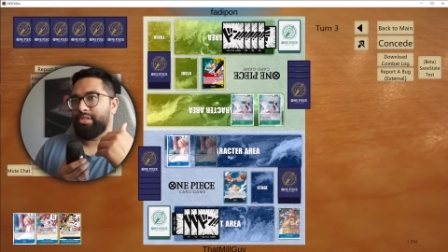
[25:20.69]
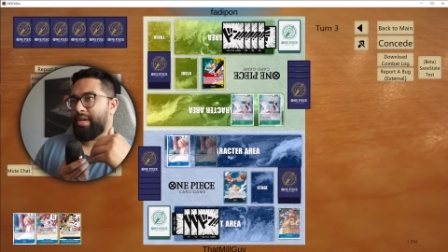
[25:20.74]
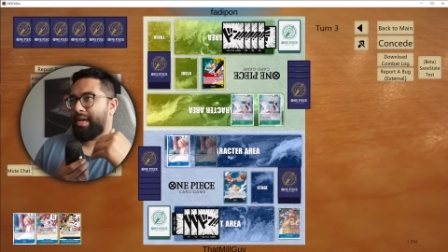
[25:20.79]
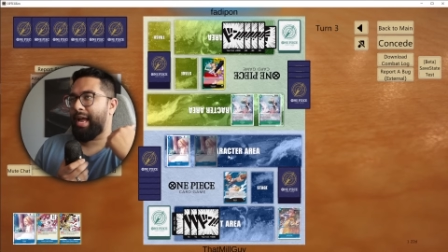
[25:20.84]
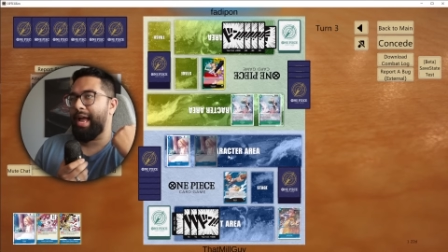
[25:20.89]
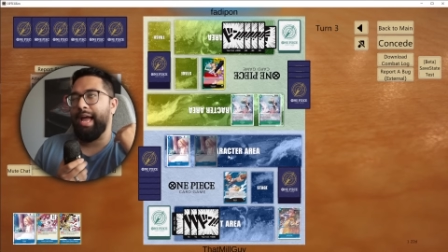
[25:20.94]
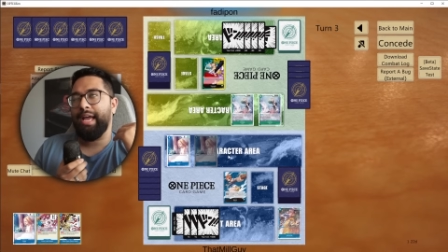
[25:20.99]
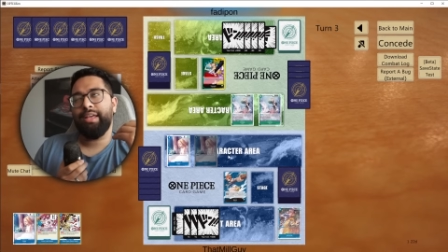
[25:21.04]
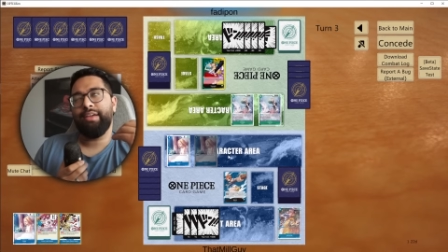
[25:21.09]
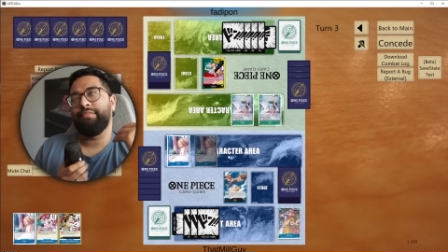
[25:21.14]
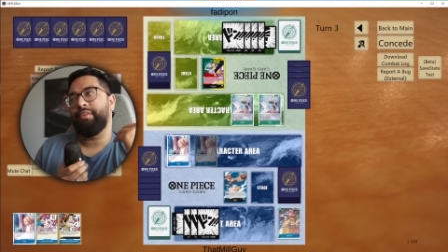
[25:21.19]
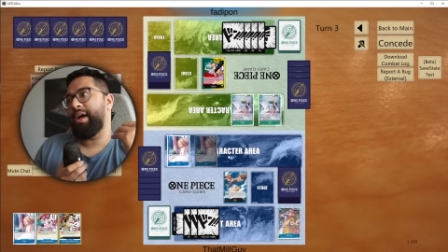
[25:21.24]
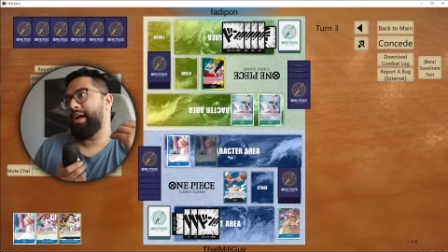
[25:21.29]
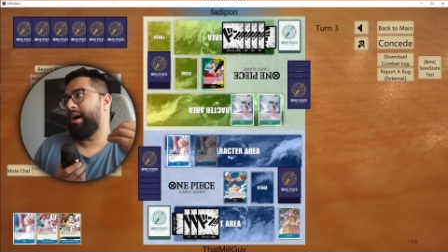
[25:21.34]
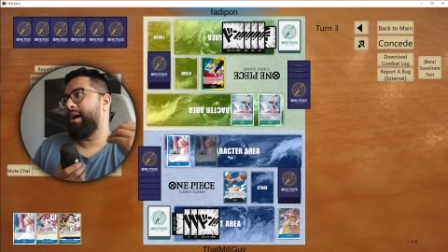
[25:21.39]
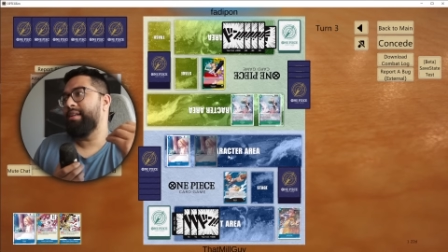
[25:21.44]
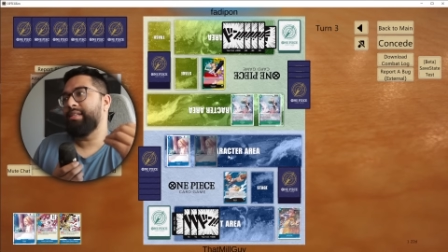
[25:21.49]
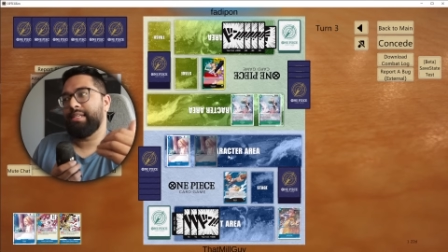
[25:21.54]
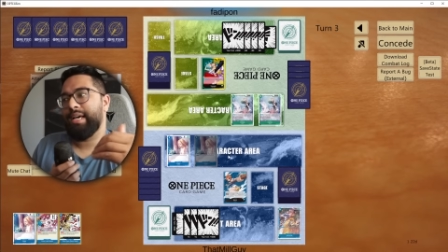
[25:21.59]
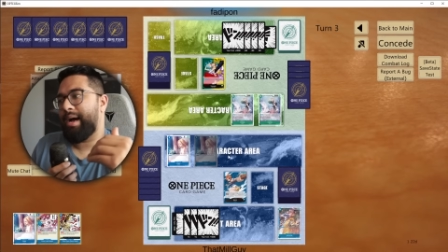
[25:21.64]
a heck if I
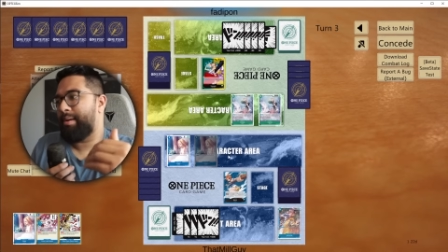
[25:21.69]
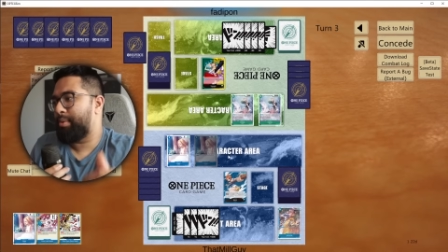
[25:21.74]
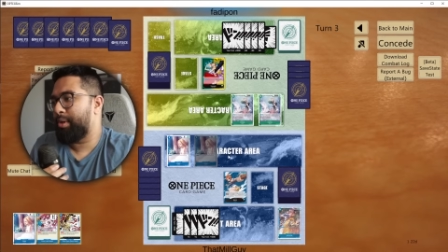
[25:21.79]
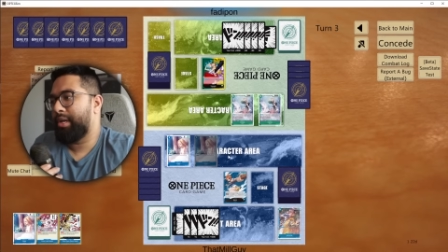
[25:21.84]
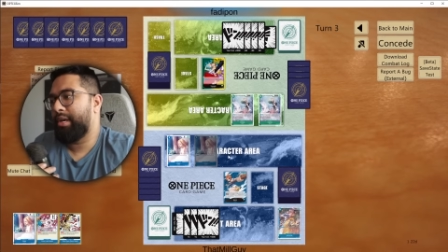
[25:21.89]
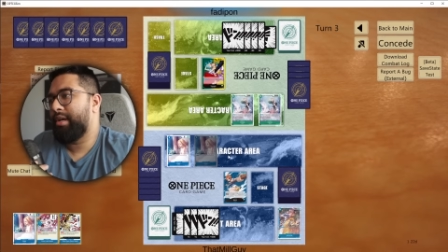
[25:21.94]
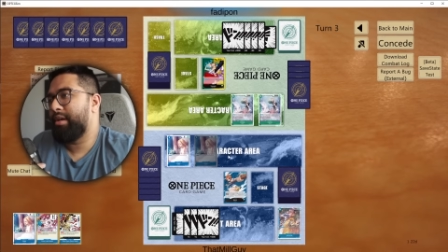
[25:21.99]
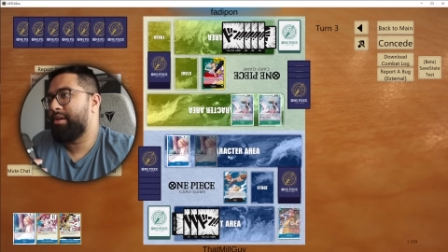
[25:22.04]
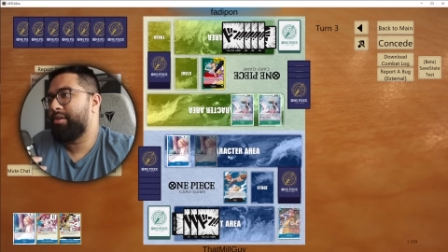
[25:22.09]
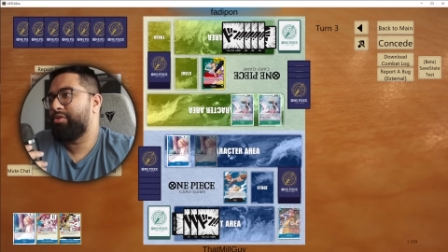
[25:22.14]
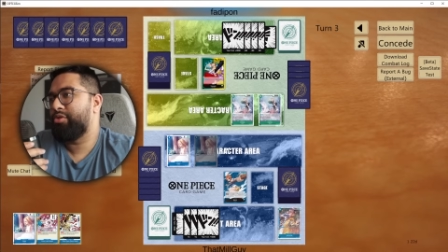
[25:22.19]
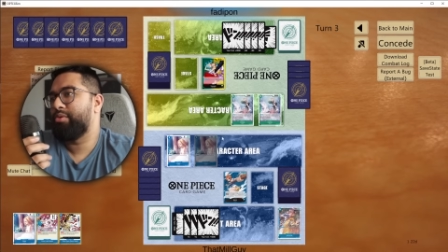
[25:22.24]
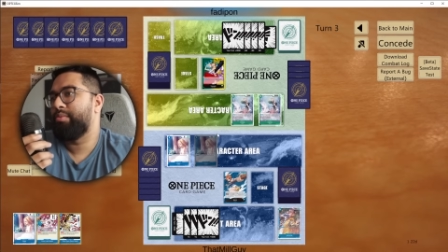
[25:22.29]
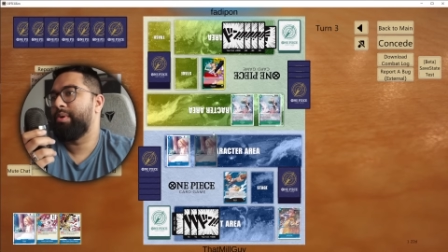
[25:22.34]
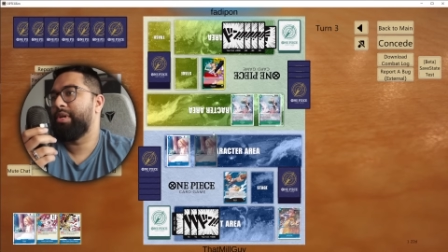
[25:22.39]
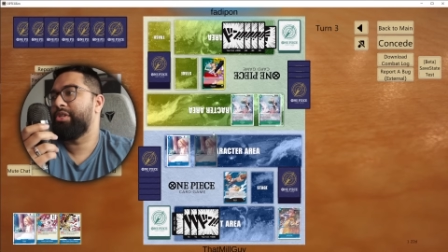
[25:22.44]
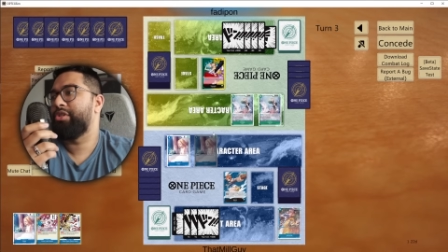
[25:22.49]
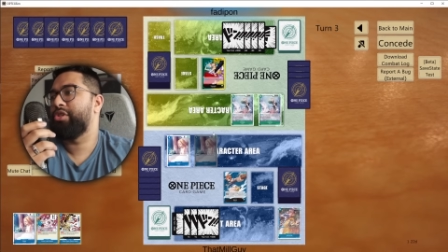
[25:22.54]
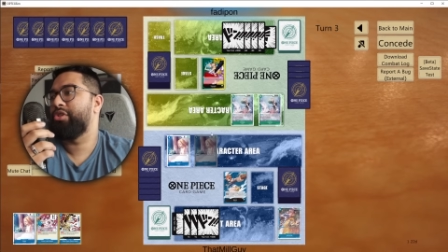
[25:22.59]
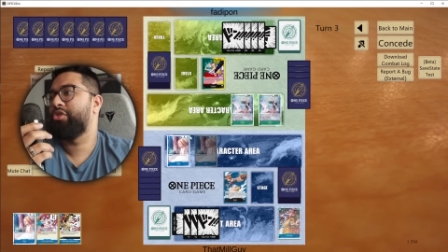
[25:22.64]
untap with an
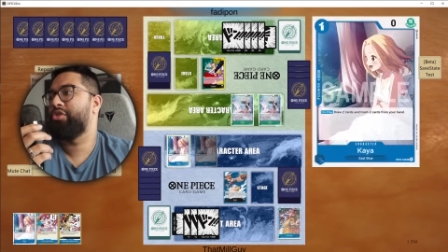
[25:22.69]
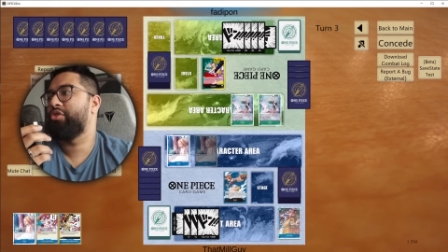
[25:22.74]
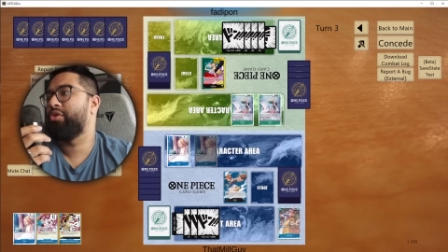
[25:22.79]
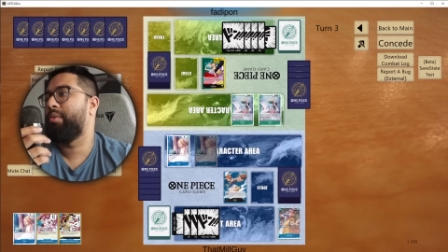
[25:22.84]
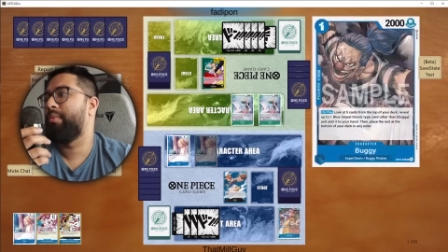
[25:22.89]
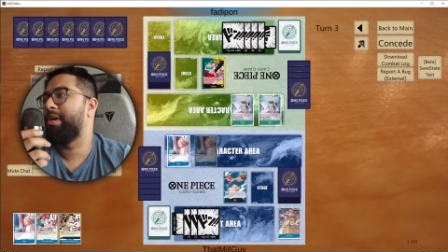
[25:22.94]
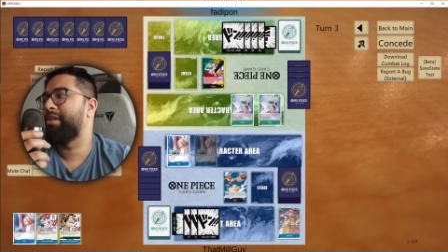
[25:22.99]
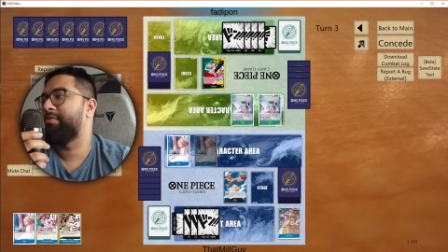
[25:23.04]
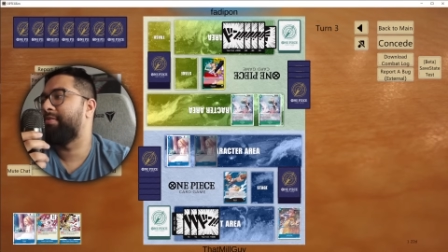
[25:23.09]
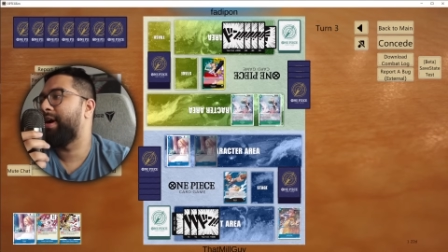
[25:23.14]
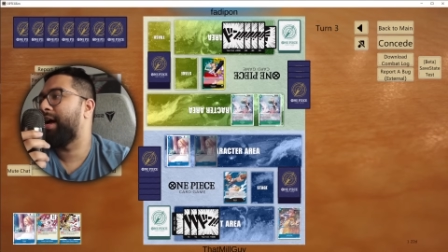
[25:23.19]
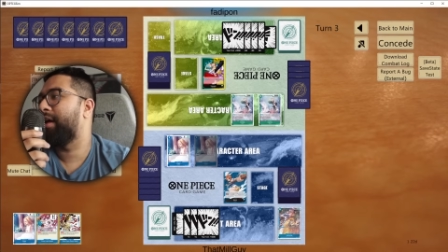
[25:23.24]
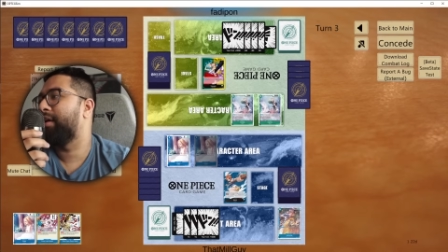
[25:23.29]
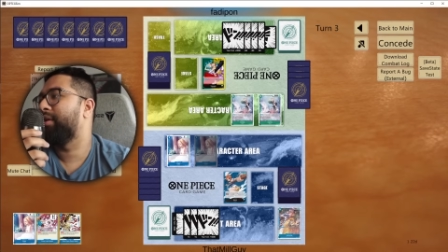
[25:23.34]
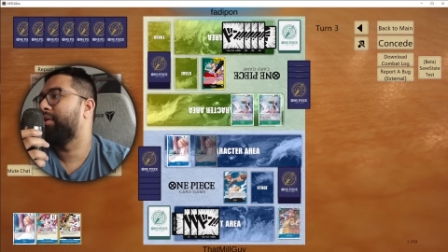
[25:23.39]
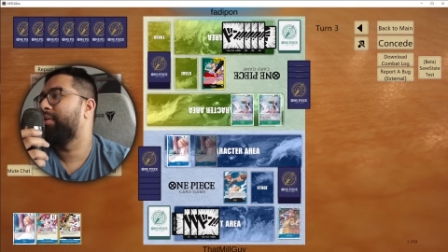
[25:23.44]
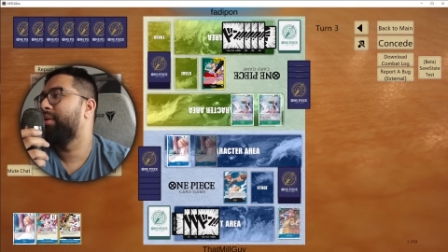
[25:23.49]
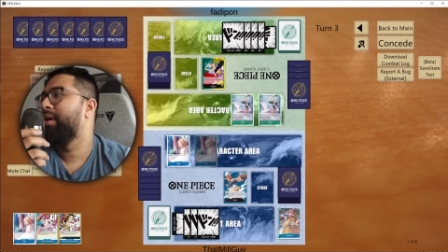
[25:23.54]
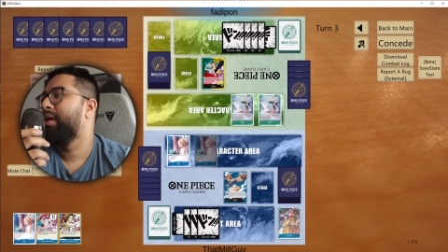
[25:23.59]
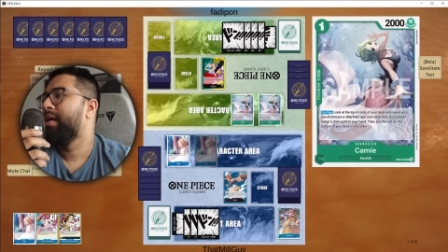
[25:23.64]
Inazuma, just so much
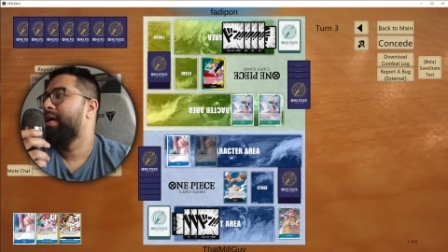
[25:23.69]
value.